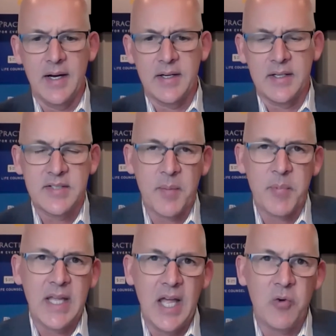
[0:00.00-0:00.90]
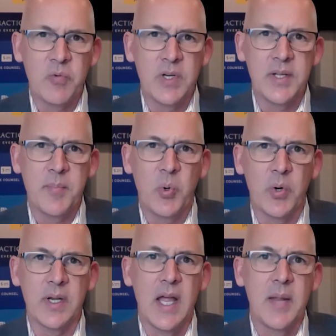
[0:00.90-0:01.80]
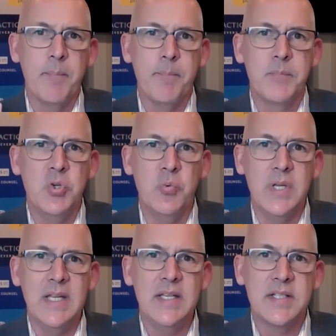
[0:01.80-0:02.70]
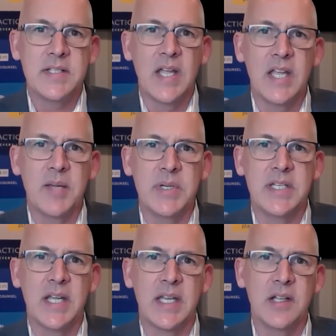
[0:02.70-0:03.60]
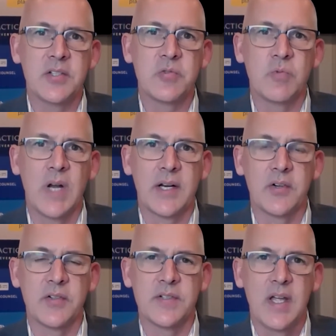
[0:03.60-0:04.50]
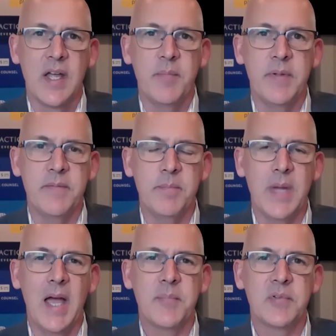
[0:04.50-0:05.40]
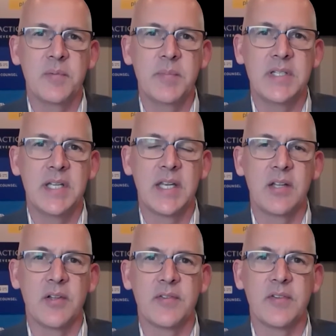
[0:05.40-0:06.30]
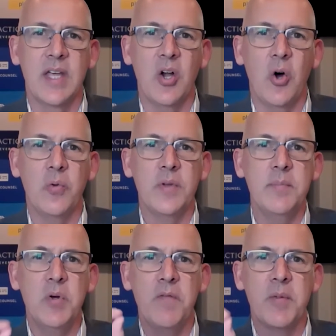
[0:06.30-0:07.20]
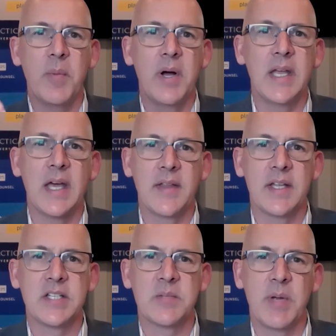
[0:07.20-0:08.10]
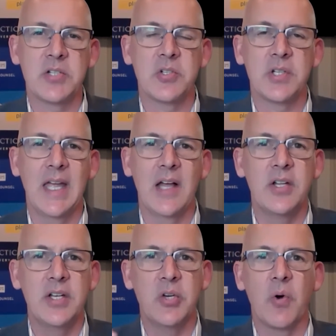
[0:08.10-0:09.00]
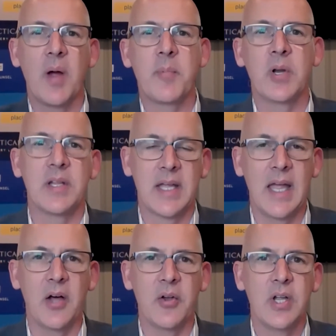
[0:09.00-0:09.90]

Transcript: Separate account, really important. You need to take meticulous records. Be absolutely meticulous and only move the money out of that special account into your operating account